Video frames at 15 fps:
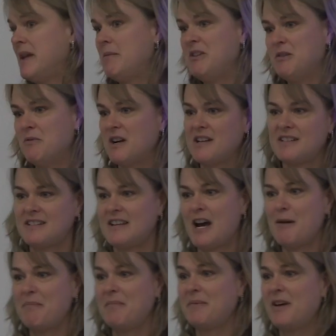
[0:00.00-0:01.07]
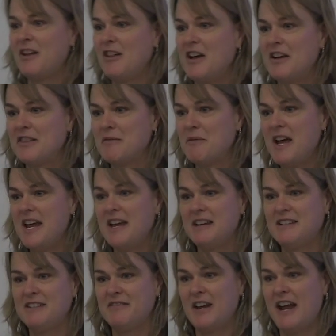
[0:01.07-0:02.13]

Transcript: maybe you want to stop along the way.